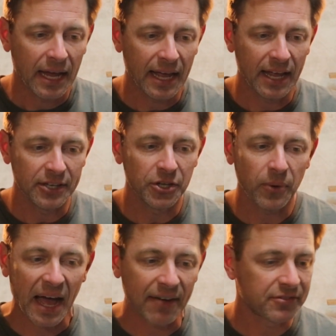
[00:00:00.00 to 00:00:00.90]
And
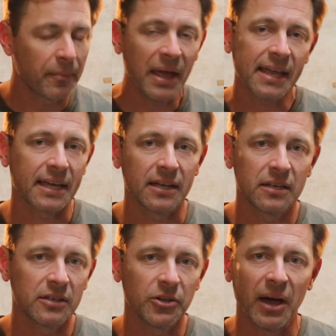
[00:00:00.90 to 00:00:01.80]
you have to make it.
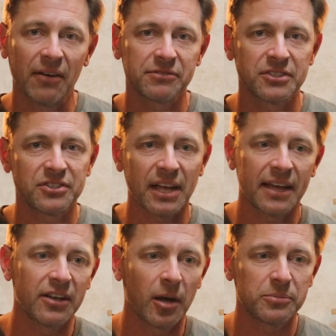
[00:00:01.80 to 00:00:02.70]
You have to
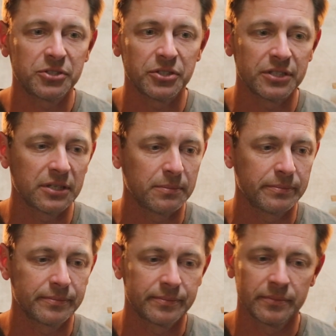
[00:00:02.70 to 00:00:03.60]
stand up to the
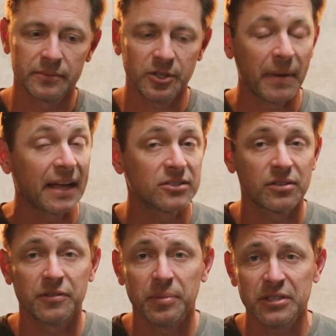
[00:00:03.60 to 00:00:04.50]

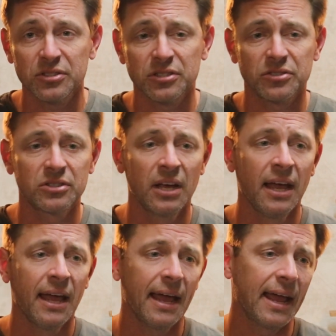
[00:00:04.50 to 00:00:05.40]
demands of the business,
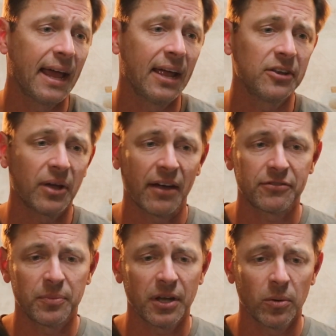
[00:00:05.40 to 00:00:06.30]
and you
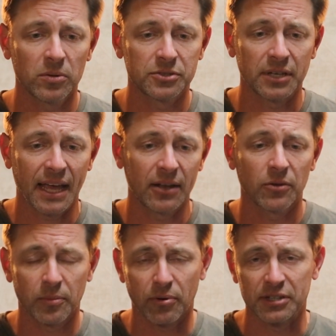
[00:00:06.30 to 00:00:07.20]
have to be able to
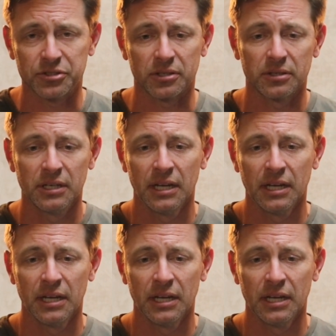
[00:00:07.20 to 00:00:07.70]
handle the pressure.